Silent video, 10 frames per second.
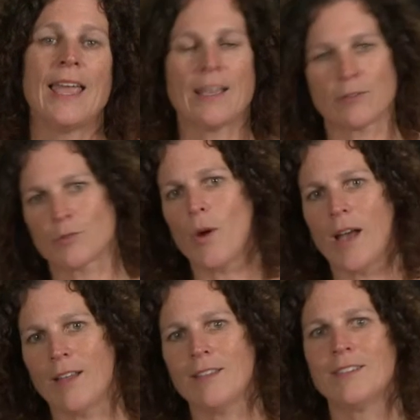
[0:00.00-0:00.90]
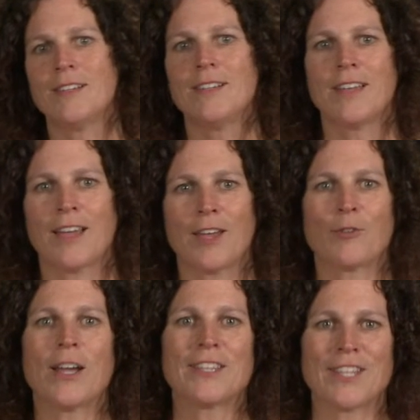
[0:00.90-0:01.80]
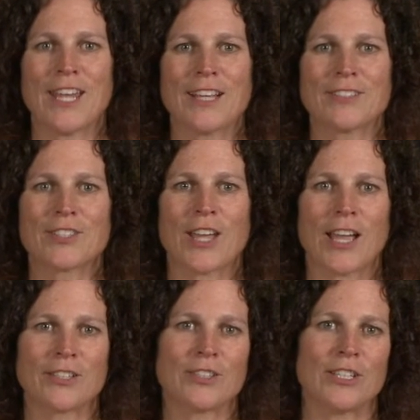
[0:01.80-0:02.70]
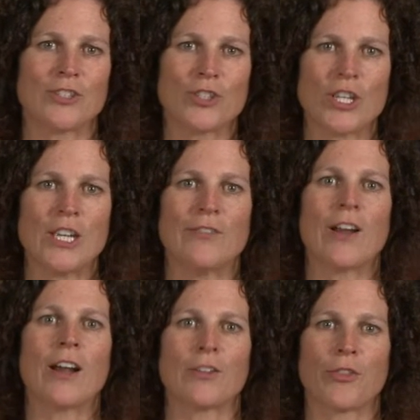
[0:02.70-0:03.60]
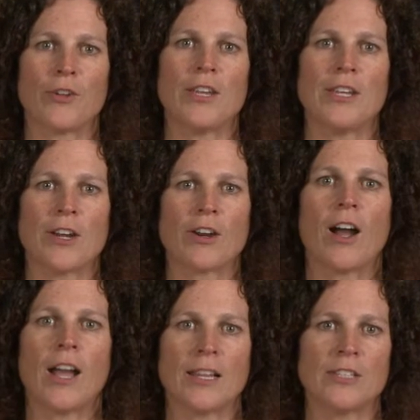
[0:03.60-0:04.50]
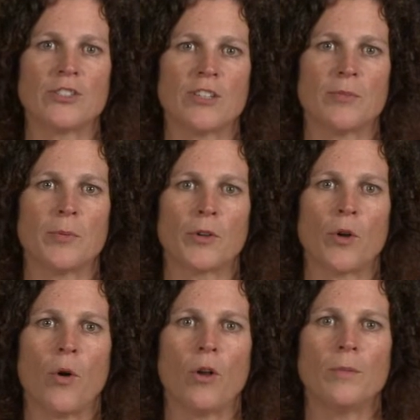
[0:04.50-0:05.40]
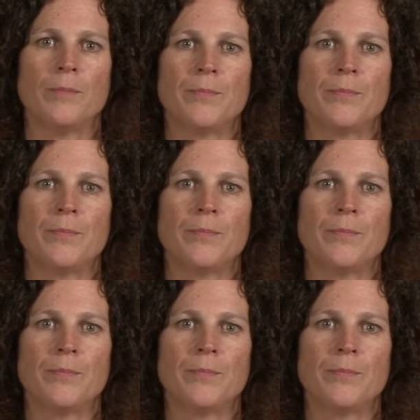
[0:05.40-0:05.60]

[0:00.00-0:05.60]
as well uh, right things to actually achieve our three year highly achievable goal.